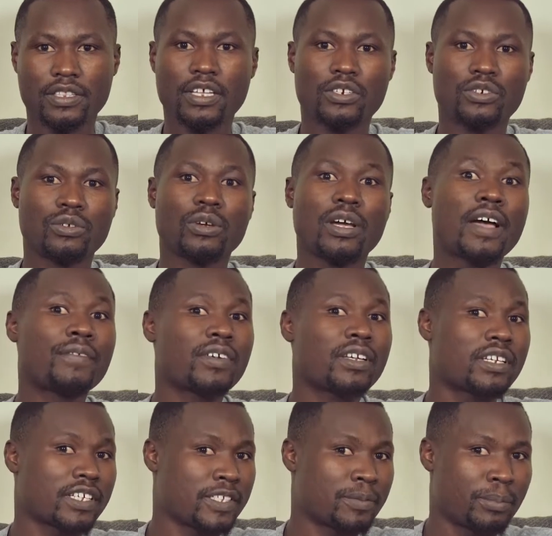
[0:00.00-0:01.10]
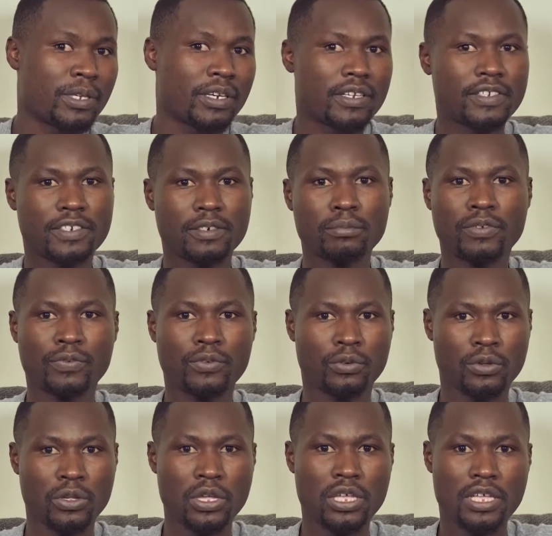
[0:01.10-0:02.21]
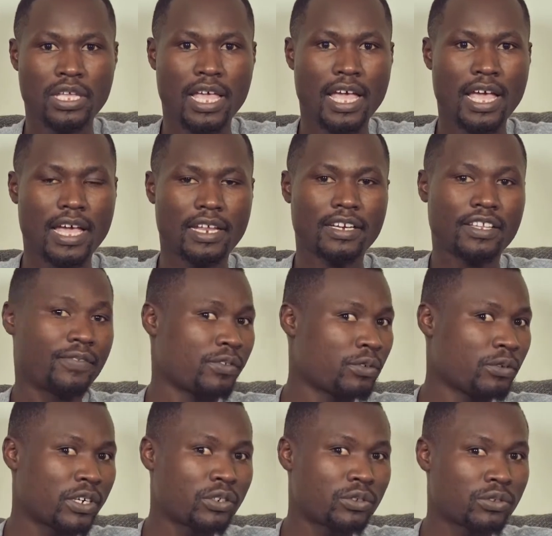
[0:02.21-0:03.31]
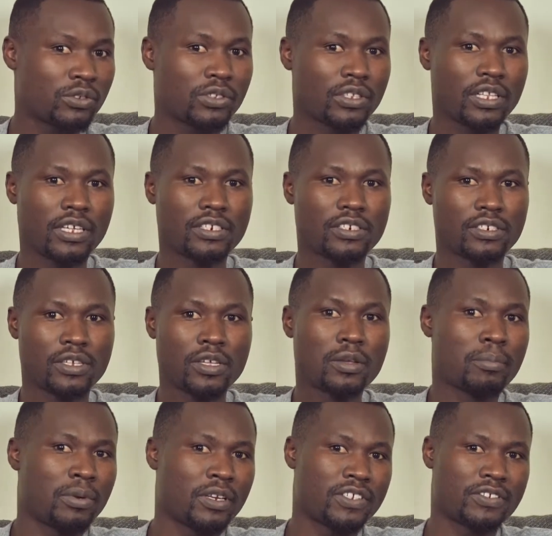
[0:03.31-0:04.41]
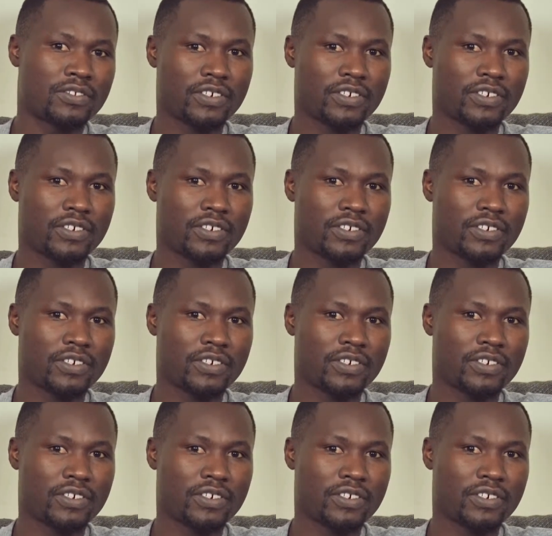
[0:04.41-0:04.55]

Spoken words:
that you haven't experienced before. And if you want to know that, please